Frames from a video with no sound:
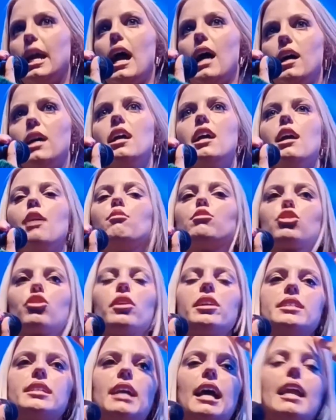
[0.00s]
Yeah, it was
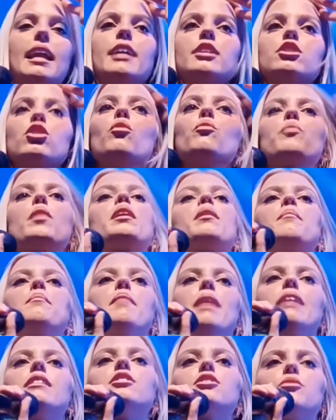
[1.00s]
crazy. And I don't
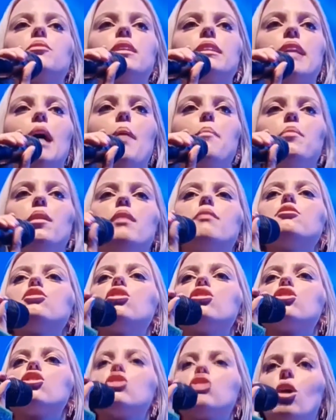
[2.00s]
recommend doing that, but I was
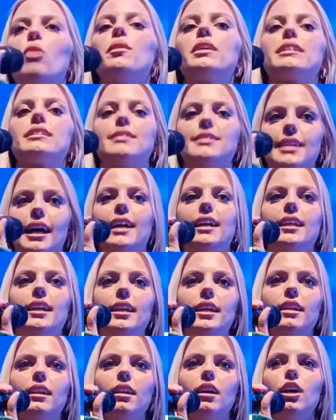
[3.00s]
just so
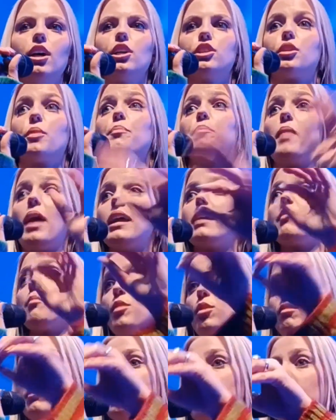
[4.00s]
excited to make
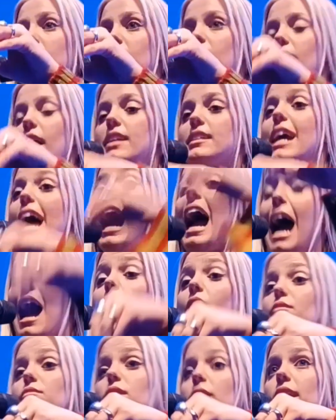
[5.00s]
music and to
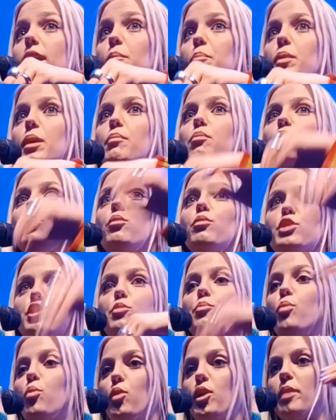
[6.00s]
have like people who were
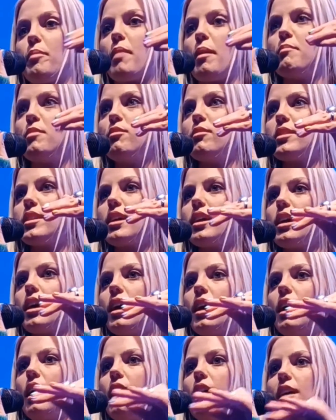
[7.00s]
supporting my music.
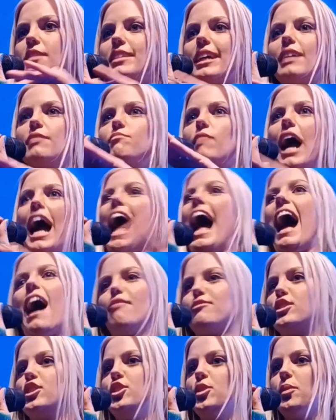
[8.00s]
I was like, I
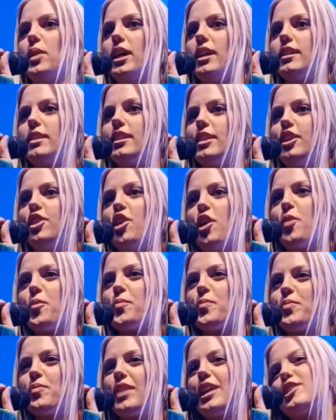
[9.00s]
have to do it, you
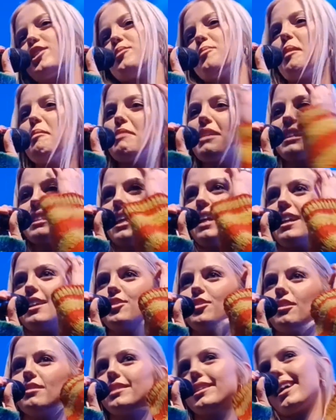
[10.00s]
know? It just made me excited.
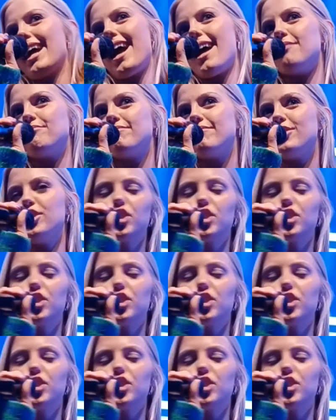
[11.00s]
So I was like,